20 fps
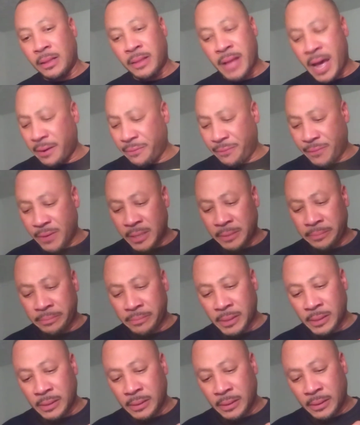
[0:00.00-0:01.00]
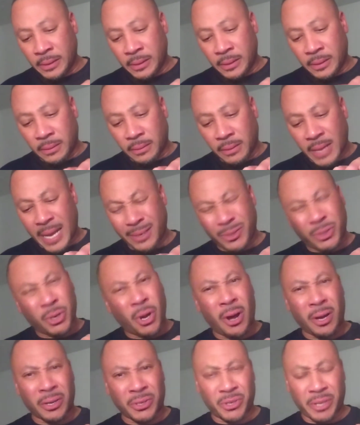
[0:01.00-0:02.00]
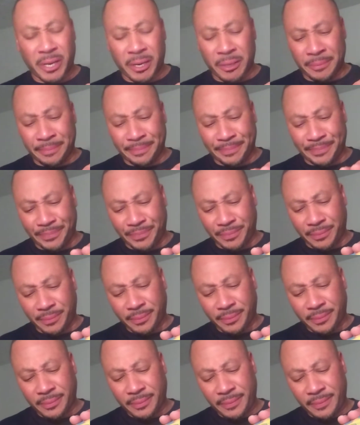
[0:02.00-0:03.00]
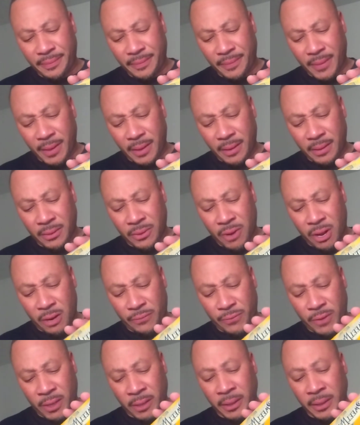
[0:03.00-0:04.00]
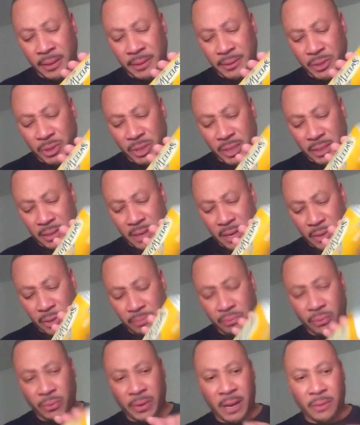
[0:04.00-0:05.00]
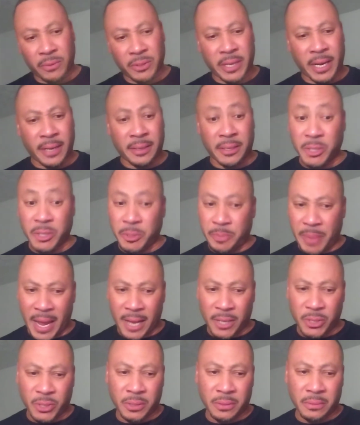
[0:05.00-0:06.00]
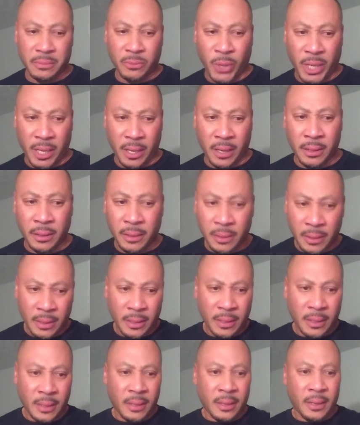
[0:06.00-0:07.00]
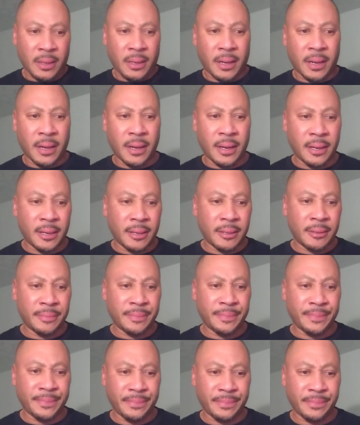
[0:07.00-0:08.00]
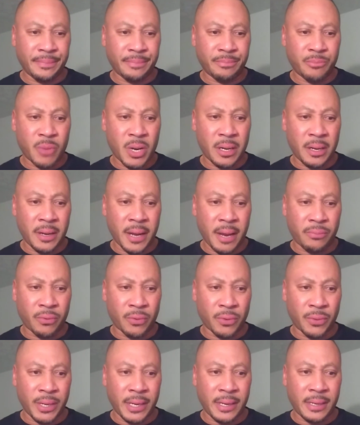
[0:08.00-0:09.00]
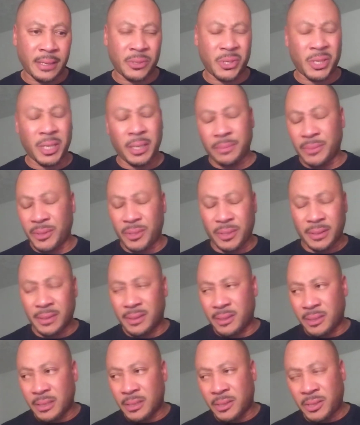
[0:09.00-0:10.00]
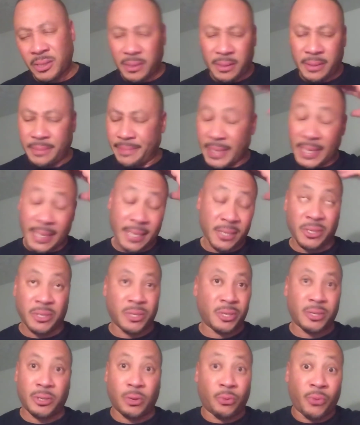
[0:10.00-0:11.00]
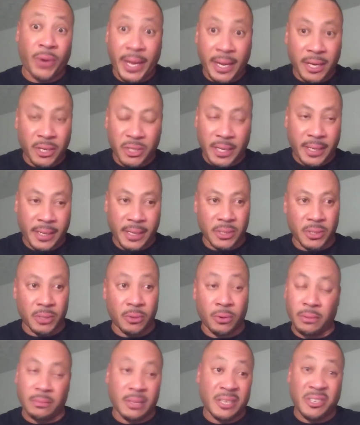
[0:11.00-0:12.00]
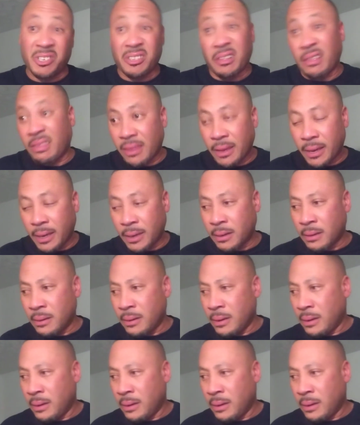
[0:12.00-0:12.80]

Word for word: A lot of fun. A lot of dogs there dog friendly, just like the other brewery I was at this past weekend, um, Monday Night Brewery. And it seems it's this. I guess this is the rage. I guess or this is the thing.